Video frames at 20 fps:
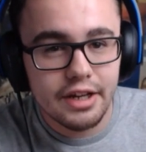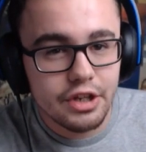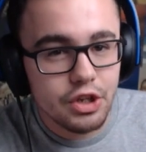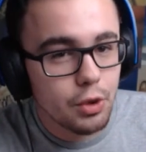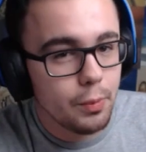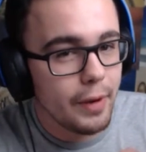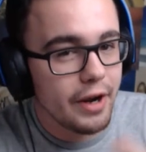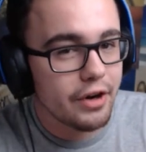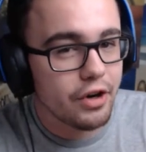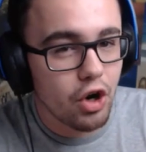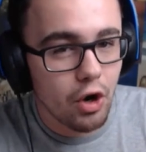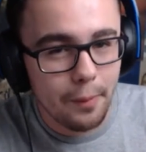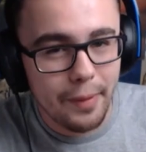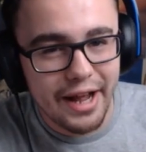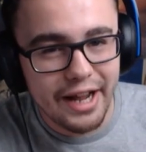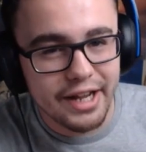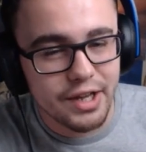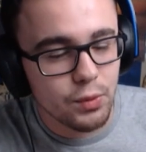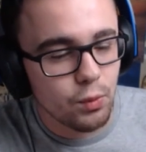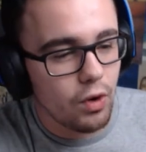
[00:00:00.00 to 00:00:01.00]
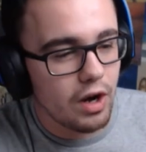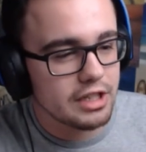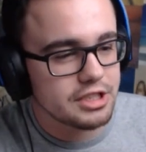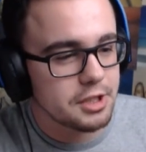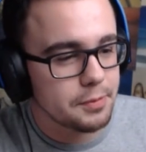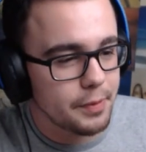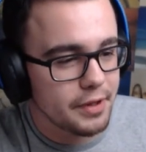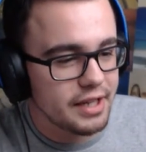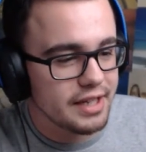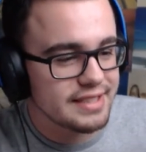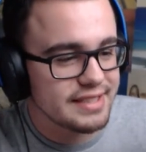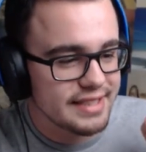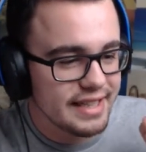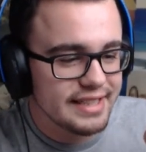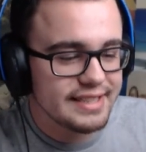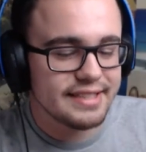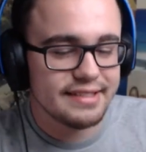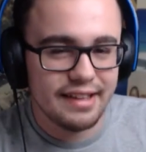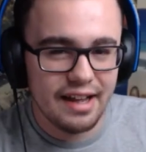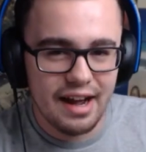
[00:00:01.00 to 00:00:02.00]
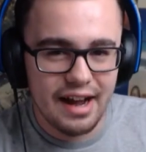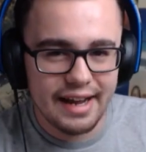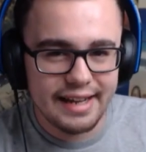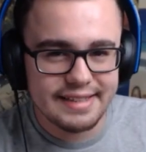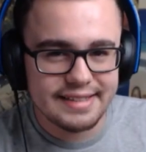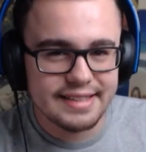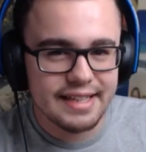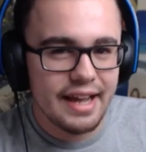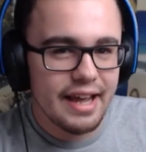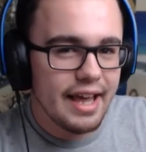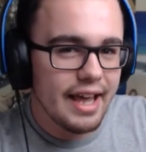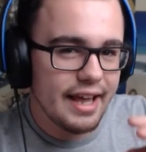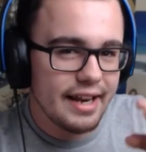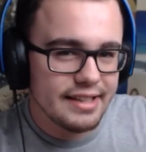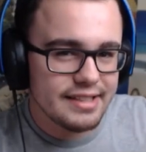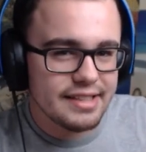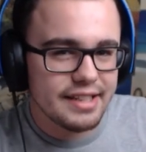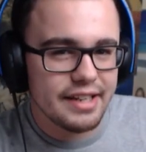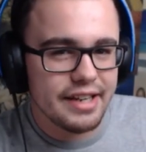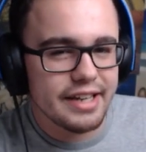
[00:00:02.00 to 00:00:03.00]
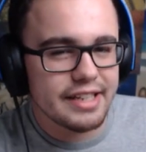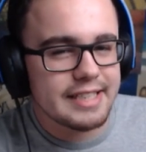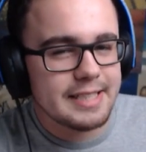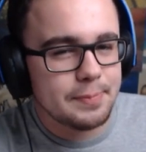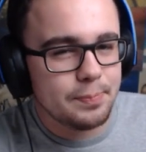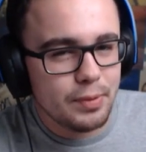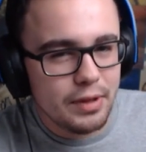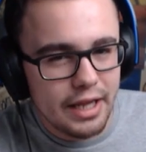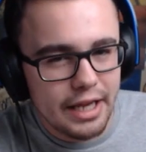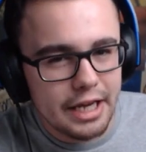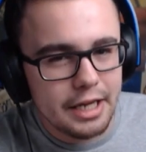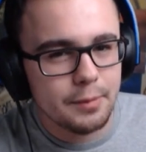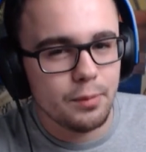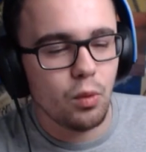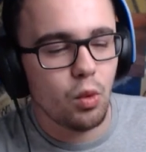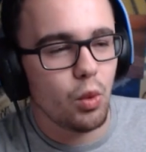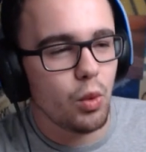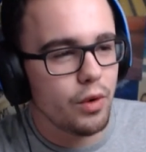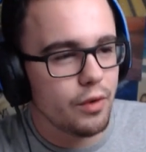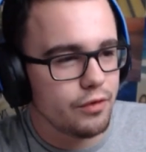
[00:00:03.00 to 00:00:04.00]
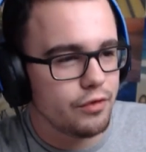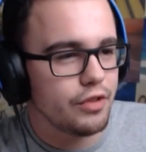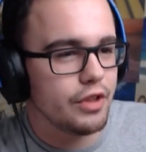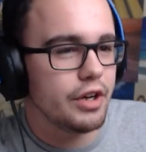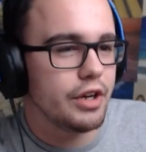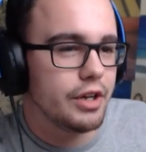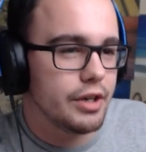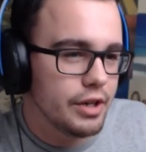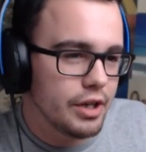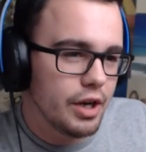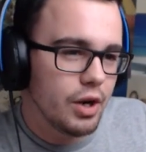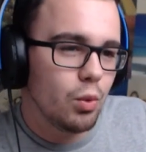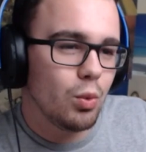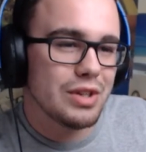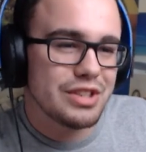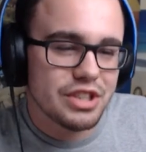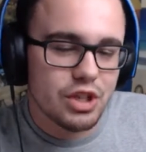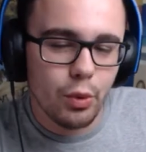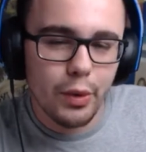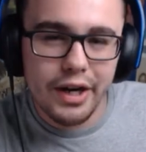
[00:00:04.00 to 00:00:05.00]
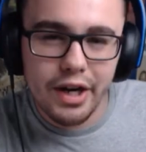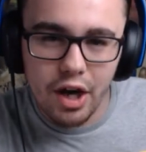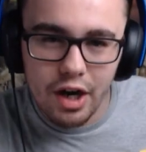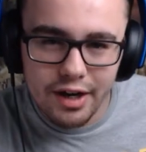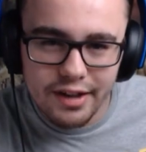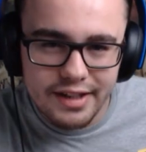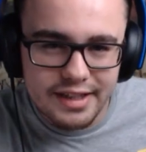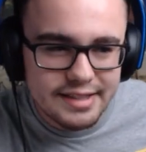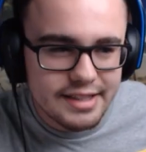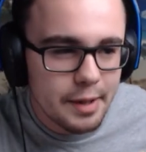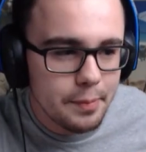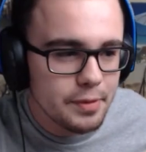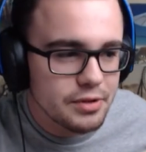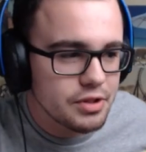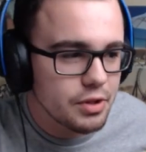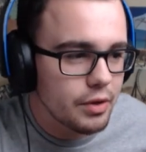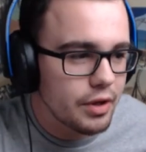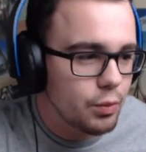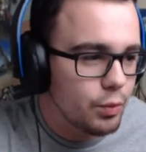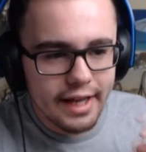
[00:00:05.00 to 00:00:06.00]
you better go back and watch it because it's nice and it's gonna explain more of the what's going on in this episode.